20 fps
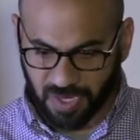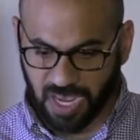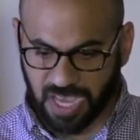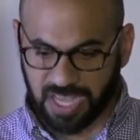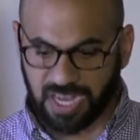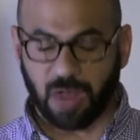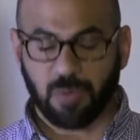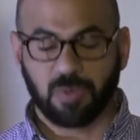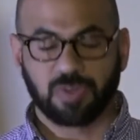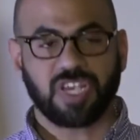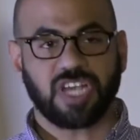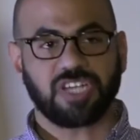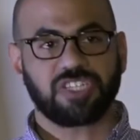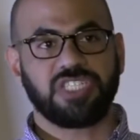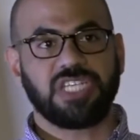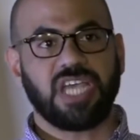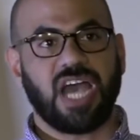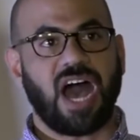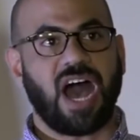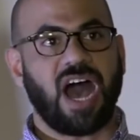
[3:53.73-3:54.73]
And I was
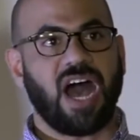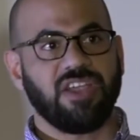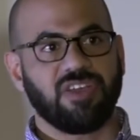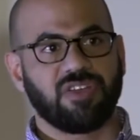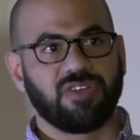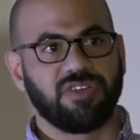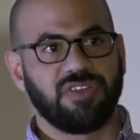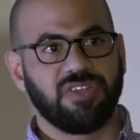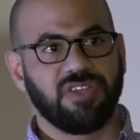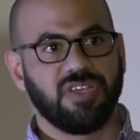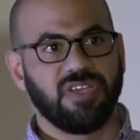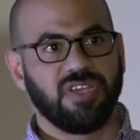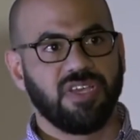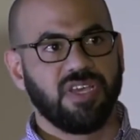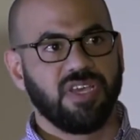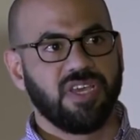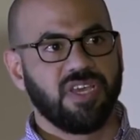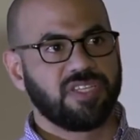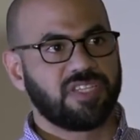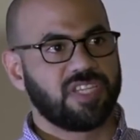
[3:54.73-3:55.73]
actually hired
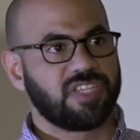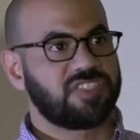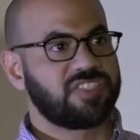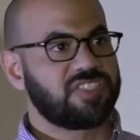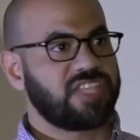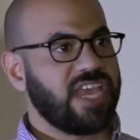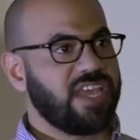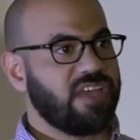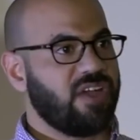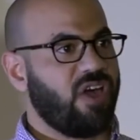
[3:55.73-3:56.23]
to stay